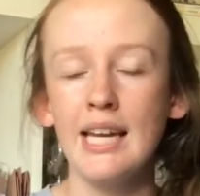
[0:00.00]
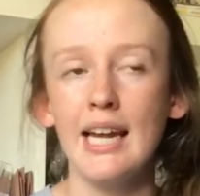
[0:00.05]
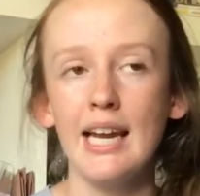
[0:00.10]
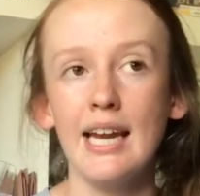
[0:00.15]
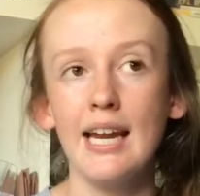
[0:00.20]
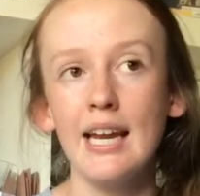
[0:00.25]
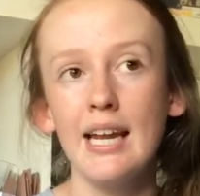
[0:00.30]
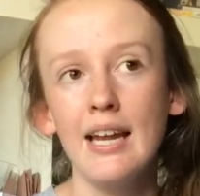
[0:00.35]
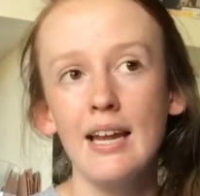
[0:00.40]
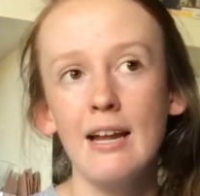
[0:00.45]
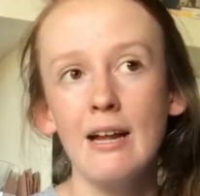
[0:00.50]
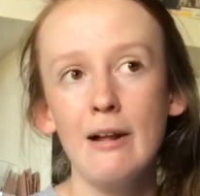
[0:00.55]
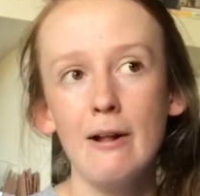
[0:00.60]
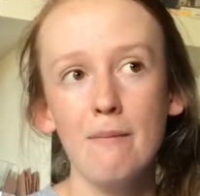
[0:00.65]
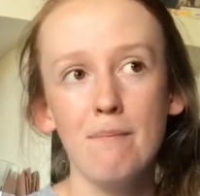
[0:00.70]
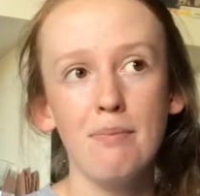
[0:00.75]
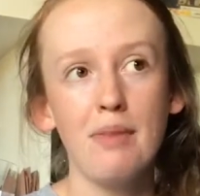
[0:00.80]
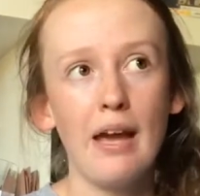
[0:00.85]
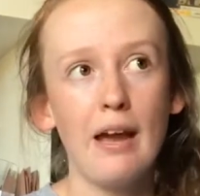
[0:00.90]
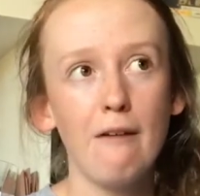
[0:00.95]
Like,
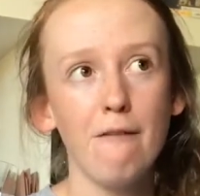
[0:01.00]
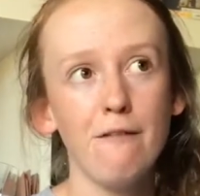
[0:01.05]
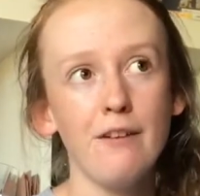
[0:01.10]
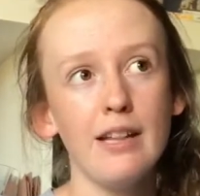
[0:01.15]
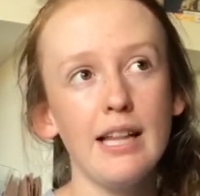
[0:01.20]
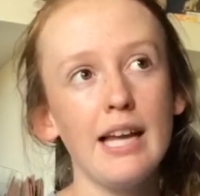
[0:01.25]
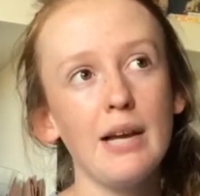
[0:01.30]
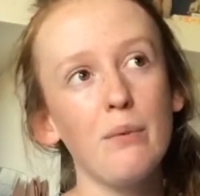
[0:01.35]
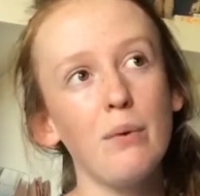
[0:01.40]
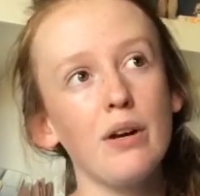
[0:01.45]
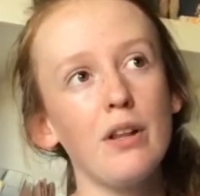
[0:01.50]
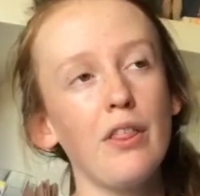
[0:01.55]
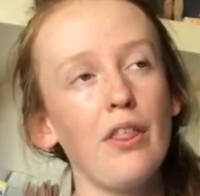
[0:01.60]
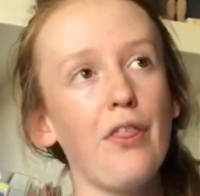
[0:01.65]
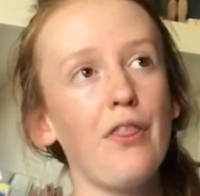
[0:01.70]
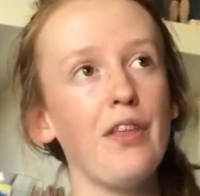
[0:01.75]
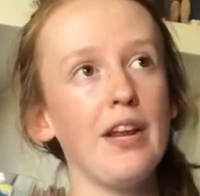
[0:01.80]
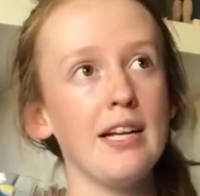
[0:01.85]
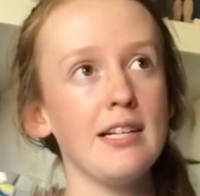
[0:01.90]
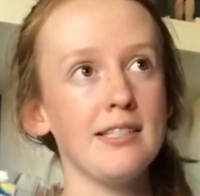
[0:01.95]
I feel like one of
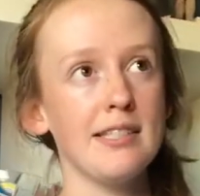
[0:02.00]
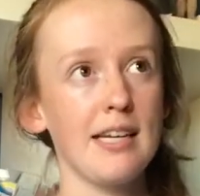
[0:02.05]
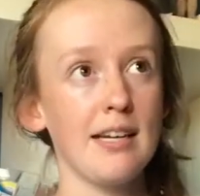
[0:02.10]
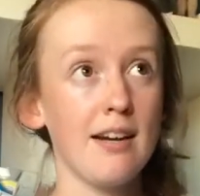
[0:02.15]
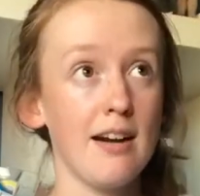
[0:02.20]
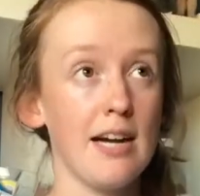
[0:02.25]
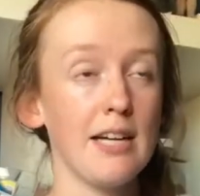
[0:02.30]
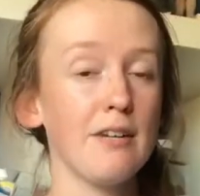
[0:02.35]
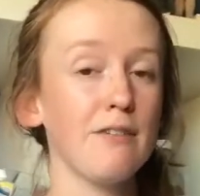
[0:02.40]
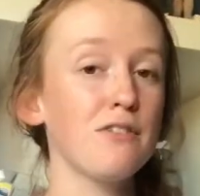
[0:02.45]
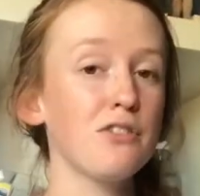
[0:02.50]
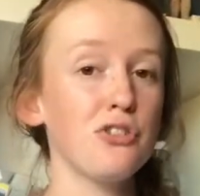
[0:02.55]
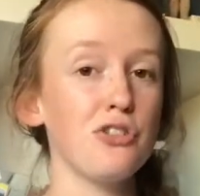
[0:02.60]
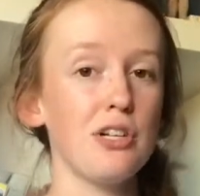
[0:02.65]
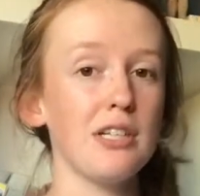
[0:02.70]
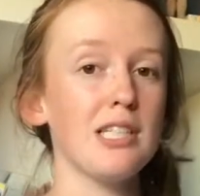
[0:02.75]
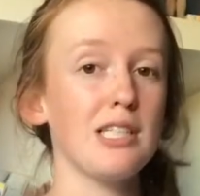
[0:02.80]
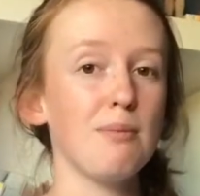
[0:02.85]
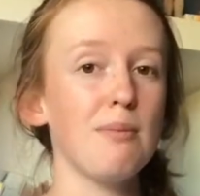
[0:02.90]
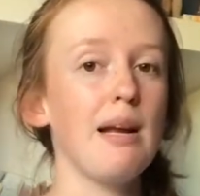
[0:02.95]
the things that kind of
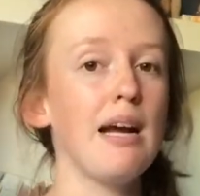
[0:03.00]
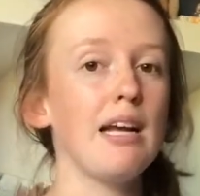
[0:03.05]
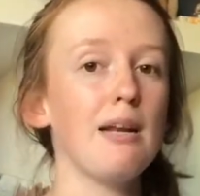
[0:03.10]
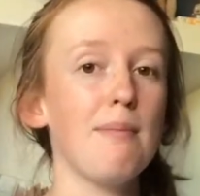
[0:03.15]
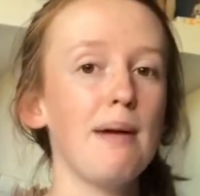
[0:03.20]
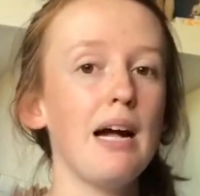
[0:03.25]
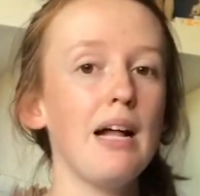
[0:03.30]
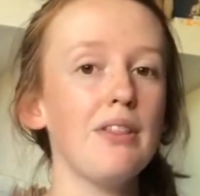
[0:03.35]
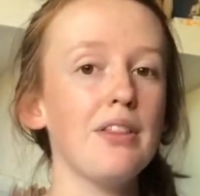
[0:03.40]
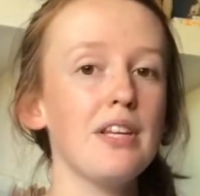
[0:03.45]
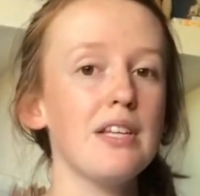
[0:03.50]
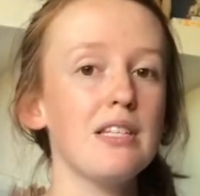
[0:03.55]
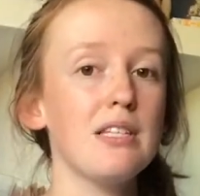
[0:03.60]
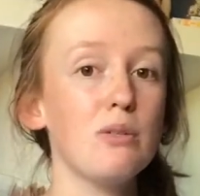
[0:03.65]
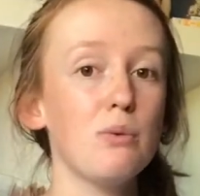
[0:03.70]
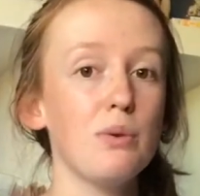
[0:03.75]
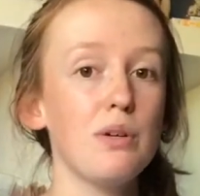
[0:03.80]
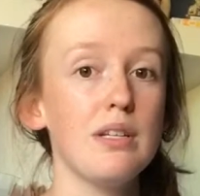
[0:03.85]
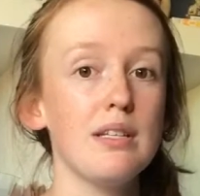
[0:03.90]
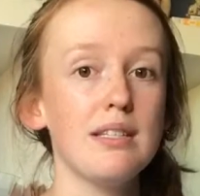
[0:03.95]
stressed me out about
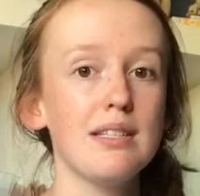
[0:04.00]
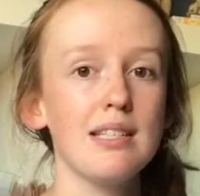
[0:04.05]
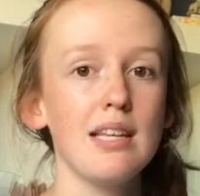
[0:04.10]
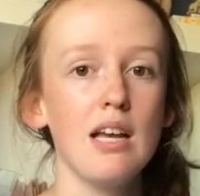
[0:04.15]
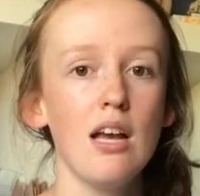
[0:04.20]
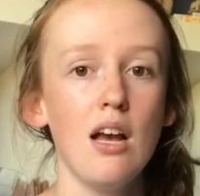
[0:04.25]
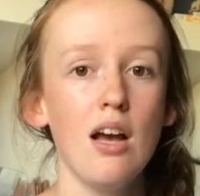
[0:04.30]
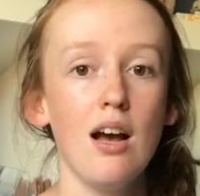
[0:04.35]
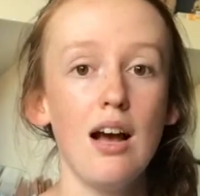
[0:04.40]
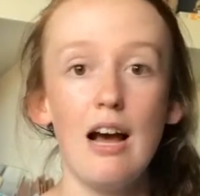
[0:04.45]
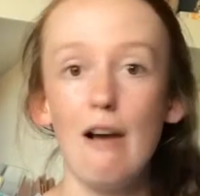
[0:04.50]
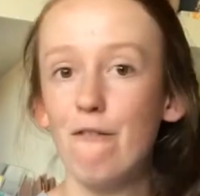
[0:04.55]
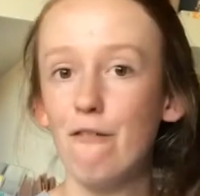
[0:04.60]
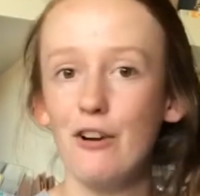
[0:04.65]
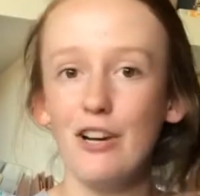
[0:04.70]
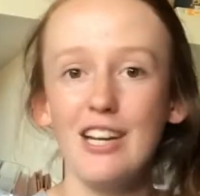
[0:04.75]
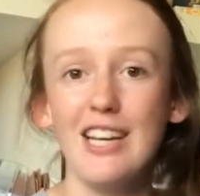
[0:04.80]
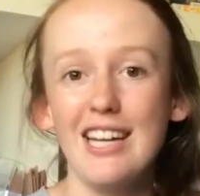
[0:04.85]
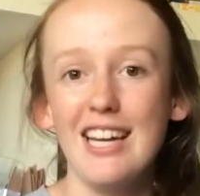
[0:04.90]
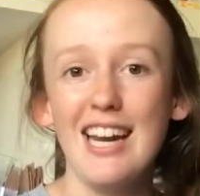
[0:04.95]
this was I've
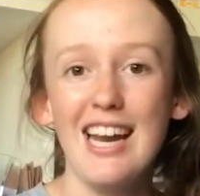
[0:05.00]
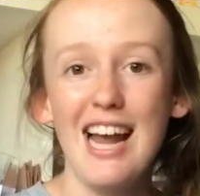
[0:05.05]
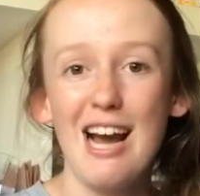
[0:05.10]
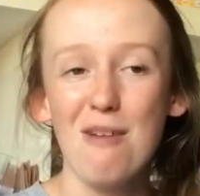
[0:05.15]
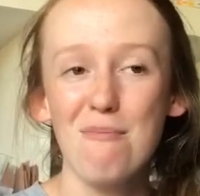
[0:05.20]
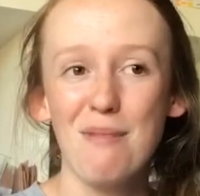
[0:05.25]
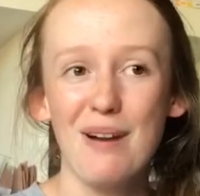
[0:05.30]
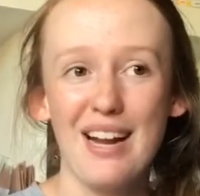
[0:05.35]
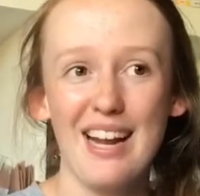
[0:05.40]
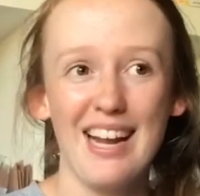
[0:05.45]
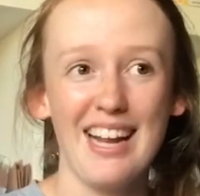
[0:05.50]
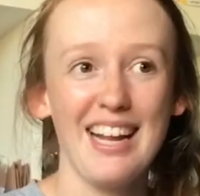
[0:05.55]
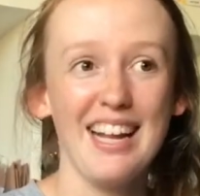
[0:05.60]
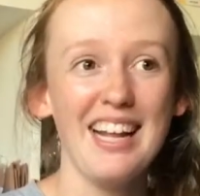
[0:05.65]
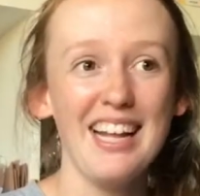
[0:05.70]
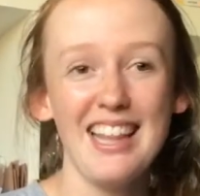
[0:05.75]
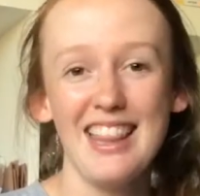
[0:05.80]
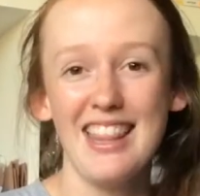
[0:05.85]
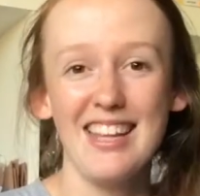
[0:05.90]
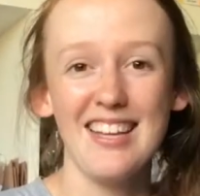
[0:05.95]
got to get it out by
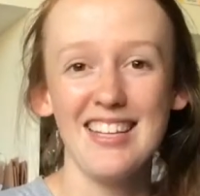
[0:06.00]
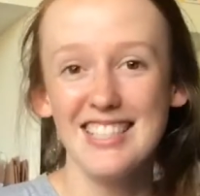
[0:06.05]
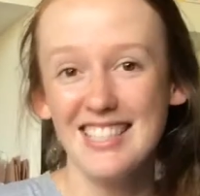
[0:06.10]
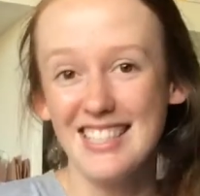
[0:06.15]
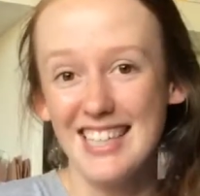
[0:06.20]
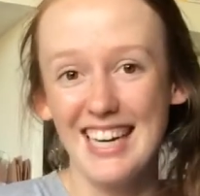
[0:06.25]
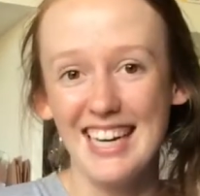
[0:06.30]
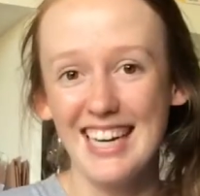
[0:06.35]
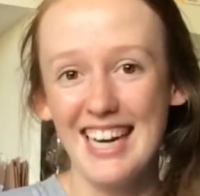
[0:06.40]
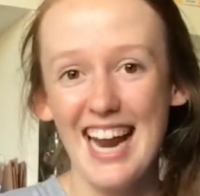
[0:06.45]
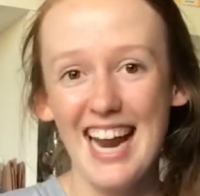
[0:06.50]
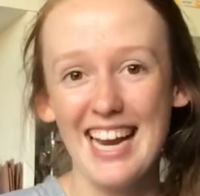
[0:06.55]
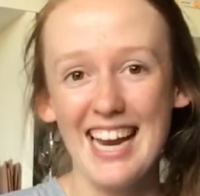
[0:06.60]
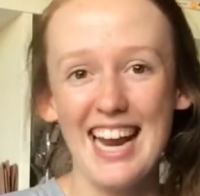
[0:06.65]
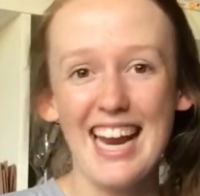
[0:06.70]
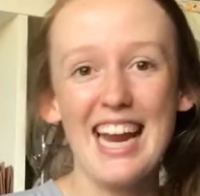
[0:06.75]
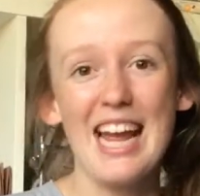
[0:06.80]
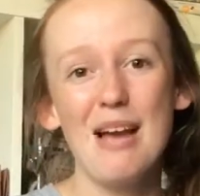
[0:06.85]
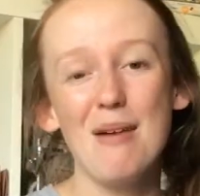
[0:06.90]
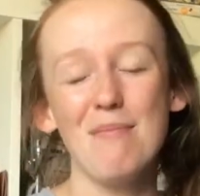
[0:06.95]
Thursday at 8
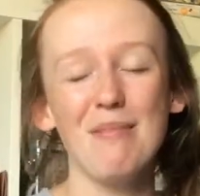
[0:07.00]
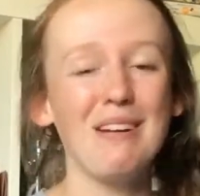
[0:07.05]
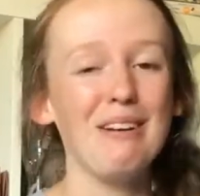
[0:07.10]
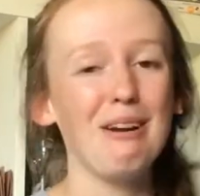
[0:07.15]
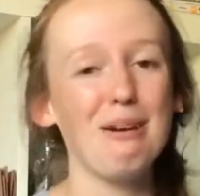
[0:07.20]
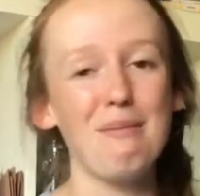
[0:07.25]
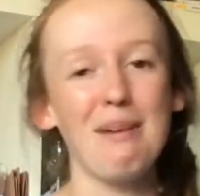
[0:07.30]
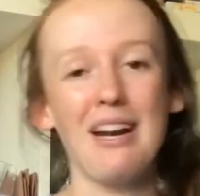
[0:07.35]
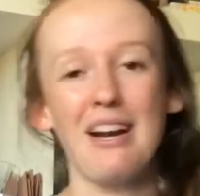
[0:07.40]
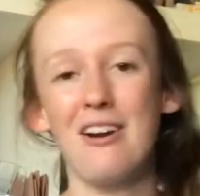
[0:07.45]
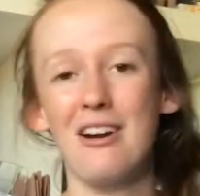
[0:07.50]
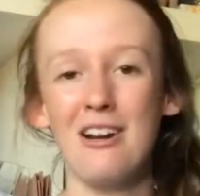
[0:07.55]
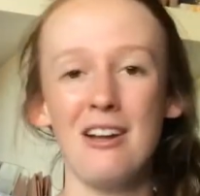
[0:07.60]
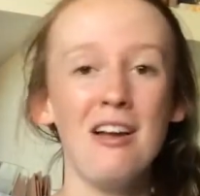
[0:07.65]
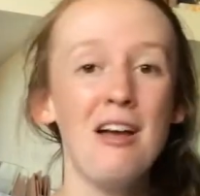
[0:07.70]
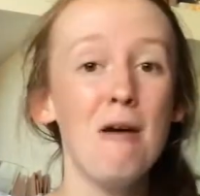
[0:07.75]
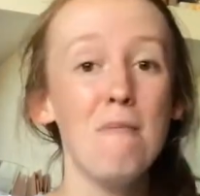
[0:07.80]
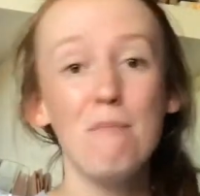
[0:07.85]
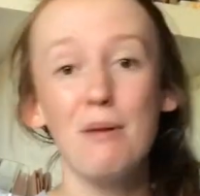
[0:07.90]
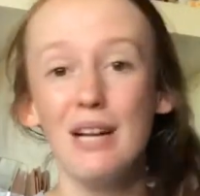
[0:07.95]
AM, you know what I mean? I've got
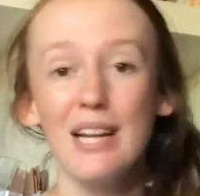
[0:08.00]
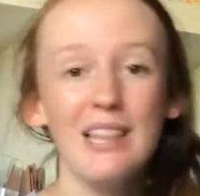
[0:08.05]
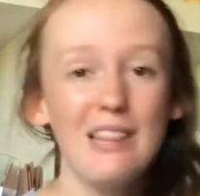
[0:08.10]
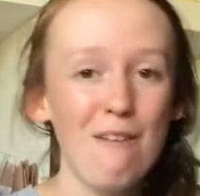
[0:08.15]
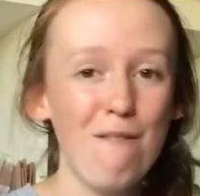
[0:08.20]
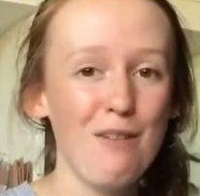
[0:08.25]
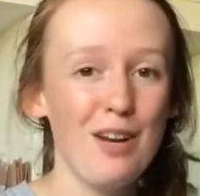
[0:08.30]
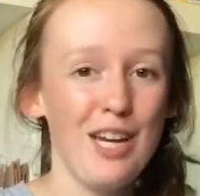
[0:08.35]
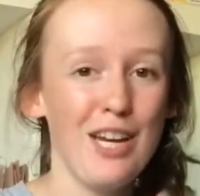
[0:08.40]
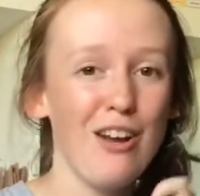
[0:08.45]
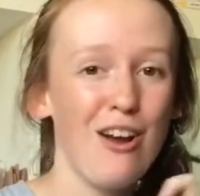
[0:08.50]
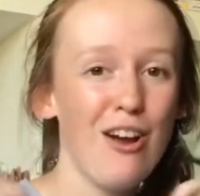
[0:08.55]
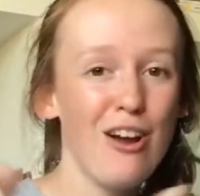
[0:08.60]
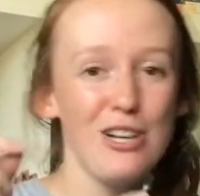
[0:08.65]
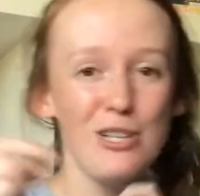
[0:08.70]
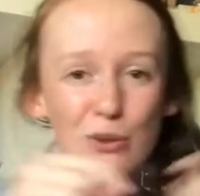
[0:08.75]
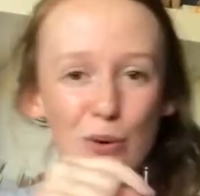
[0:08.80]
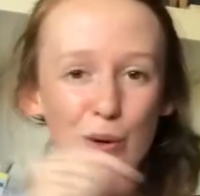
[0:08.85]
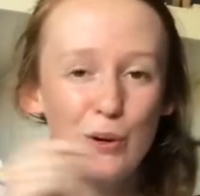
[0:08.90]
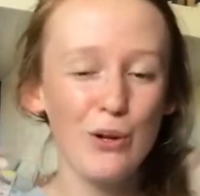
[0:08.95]
to put it in the video,
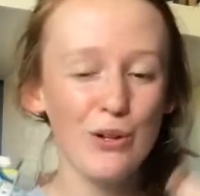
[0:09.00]
do it